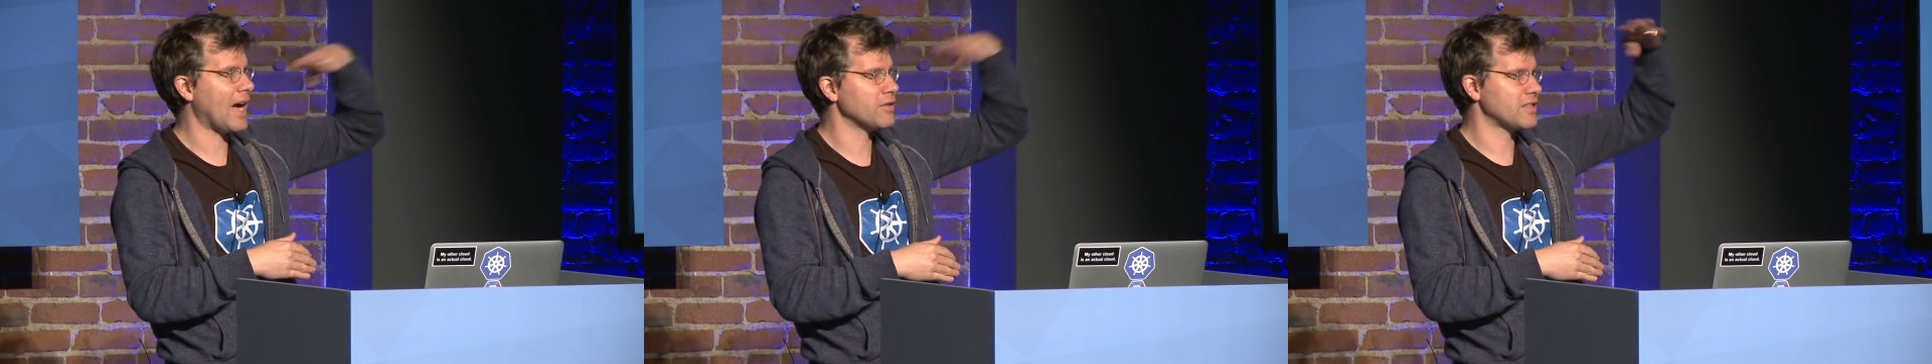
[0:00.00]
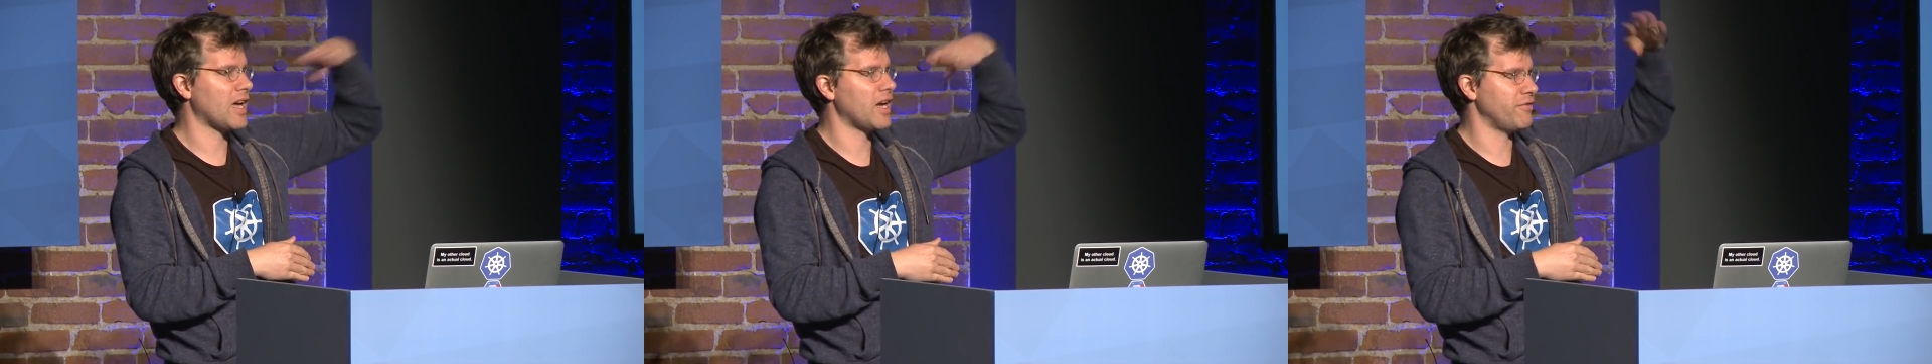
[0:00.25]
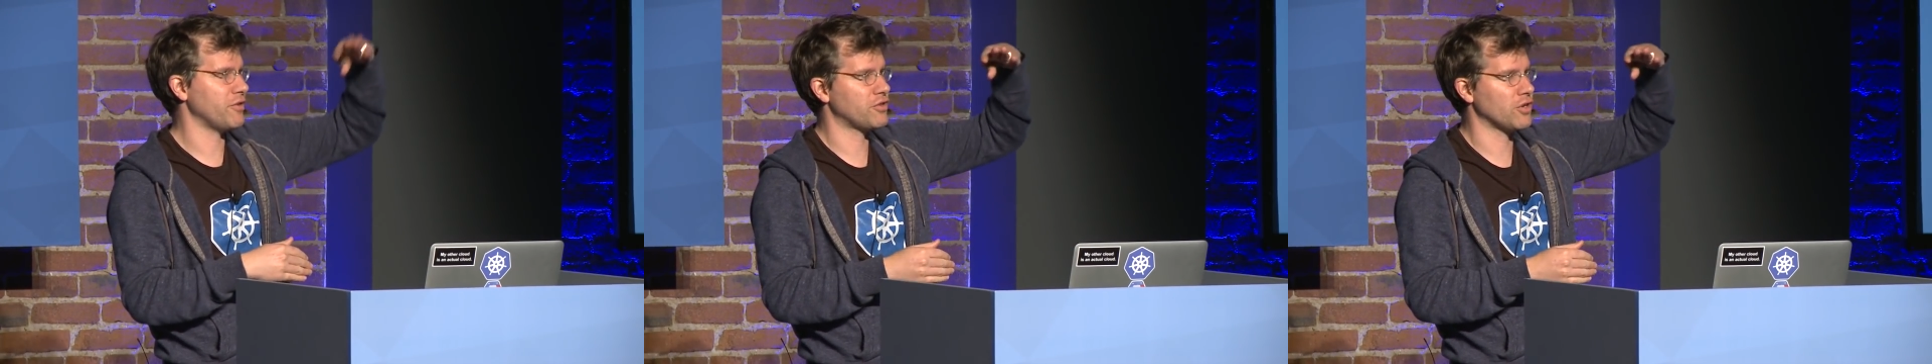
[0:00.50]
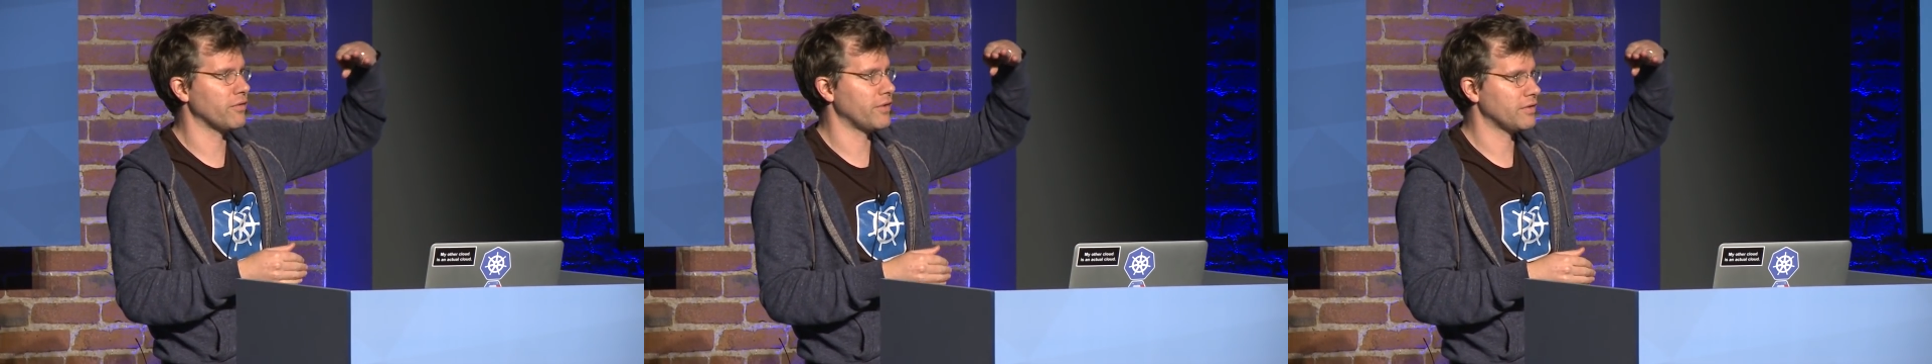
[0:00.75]
outside of your
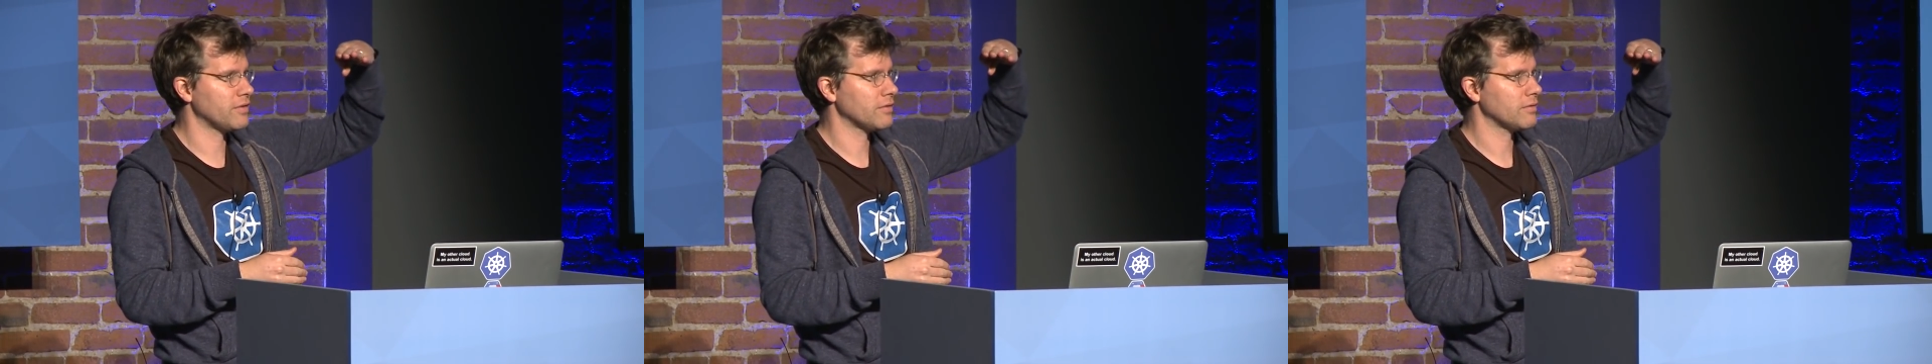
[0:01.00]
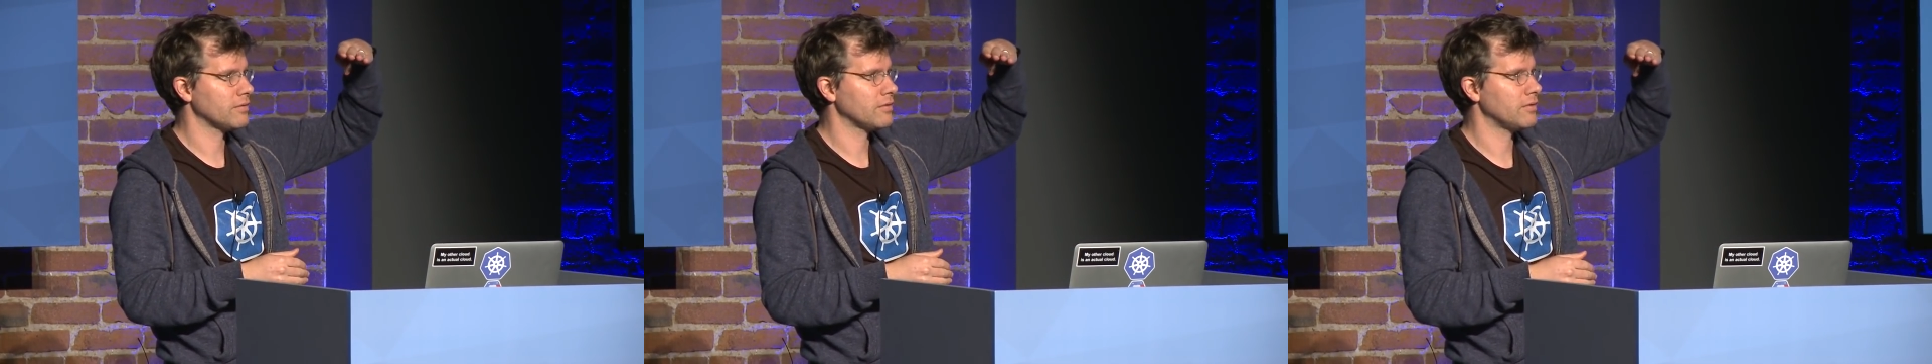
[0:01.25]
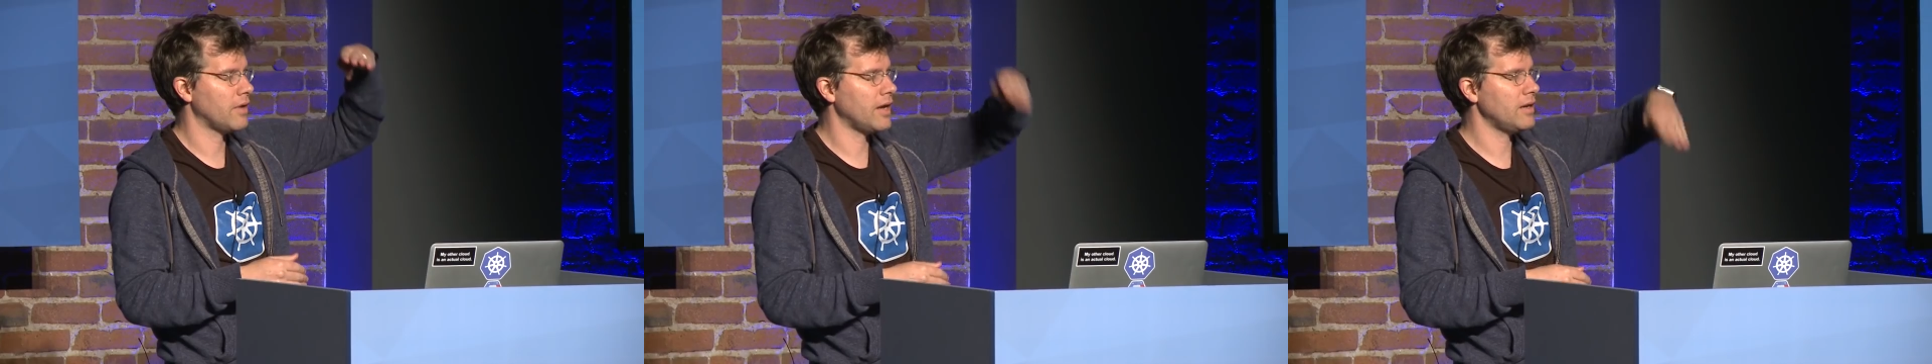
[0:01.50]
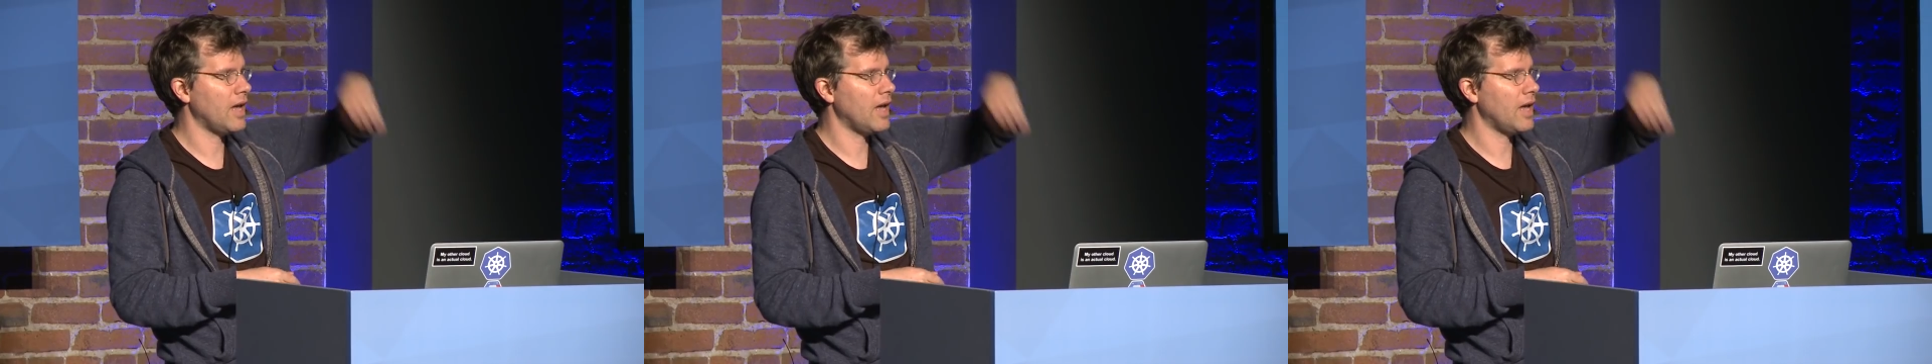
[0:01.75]
service, right?